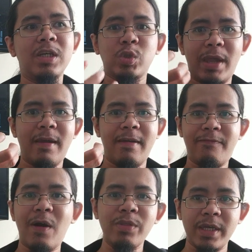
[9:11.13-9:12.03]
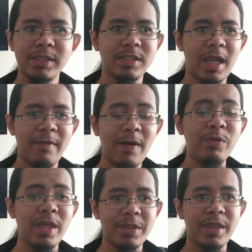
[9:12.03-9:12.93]
So I, I found that I
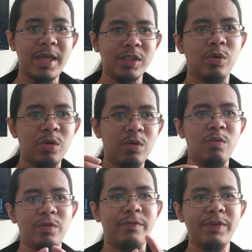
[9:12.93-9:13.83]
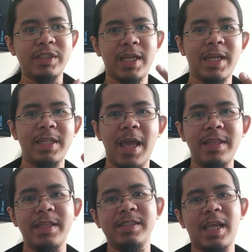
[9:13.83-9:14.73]
found that thing. So the first thing I, I
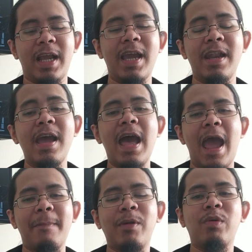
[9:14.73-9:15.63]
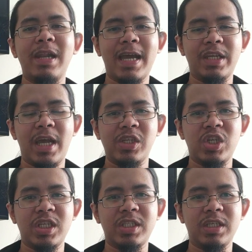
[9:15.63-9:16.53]
did is again I manually I, I
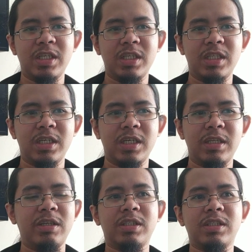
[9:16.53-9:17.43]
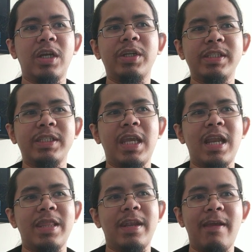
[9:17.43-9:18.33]
adjust the, the the starting
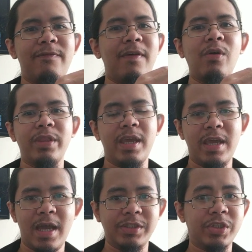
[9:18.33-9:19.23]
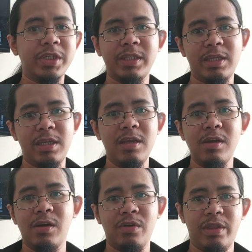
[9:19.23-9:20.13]
scale and then I found a uncertainty
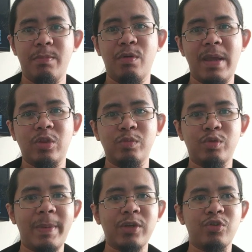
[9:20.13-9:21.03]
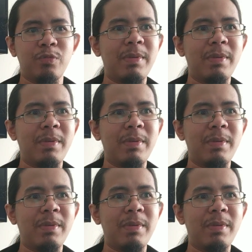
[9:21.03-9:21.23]
on the momentum spectrum.